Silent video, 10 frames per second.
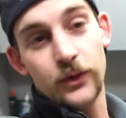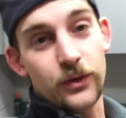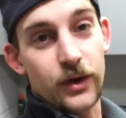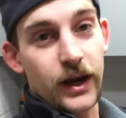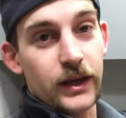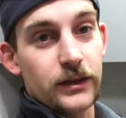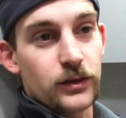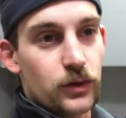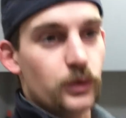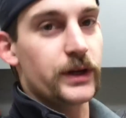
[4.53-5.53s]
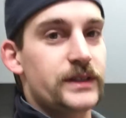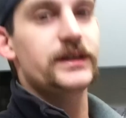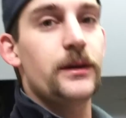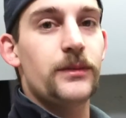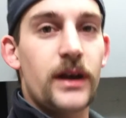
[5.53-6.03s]
for a little quick
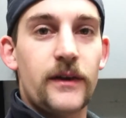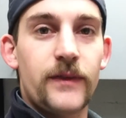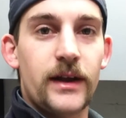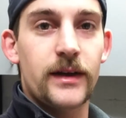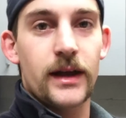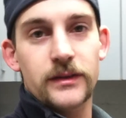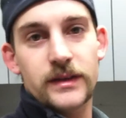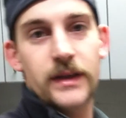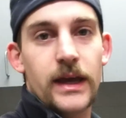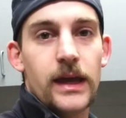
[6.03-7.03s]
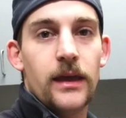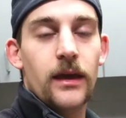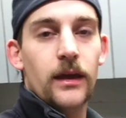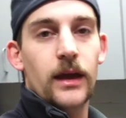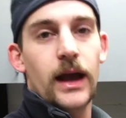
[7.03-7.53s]
tip that I found out today.
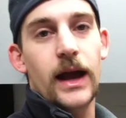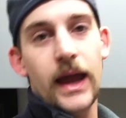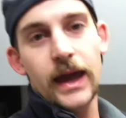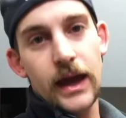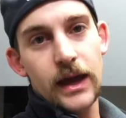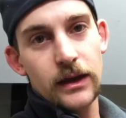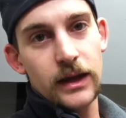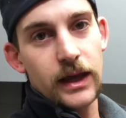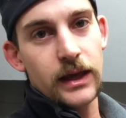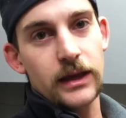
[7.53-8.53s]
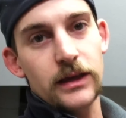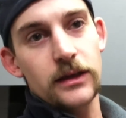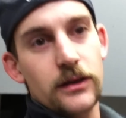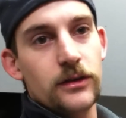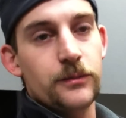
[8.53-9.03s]
I had
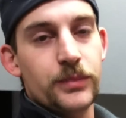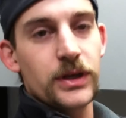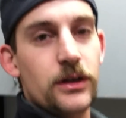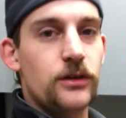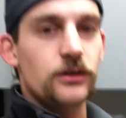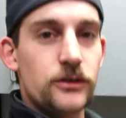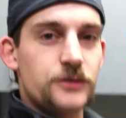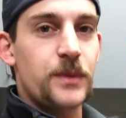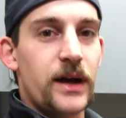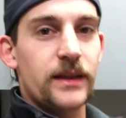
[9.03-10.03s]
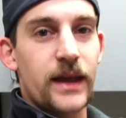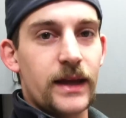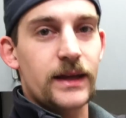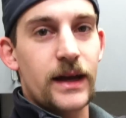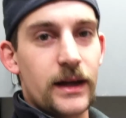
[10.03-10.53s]
a big glue spot that
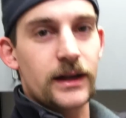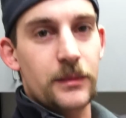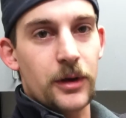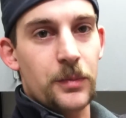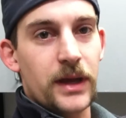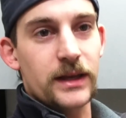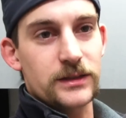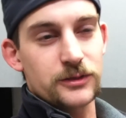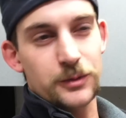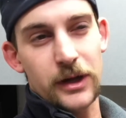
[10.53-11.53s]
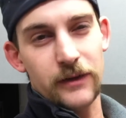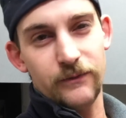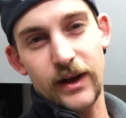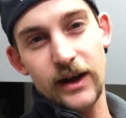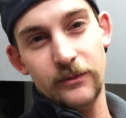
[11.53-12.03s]
had gotten on my pants. It was about a
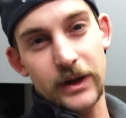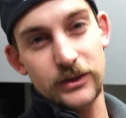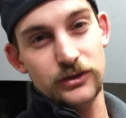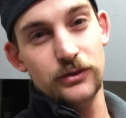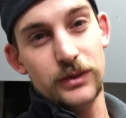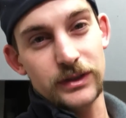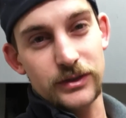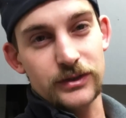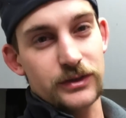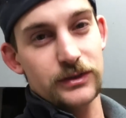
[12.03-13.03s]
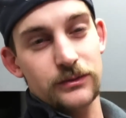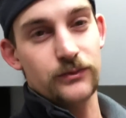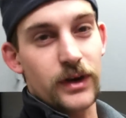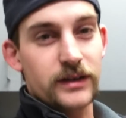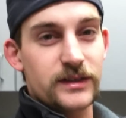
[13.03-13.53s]
5 by 2 inch
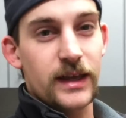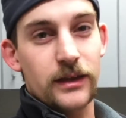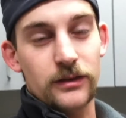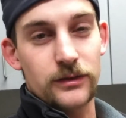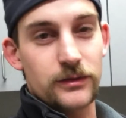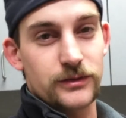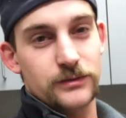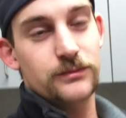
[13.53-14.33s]
rectangular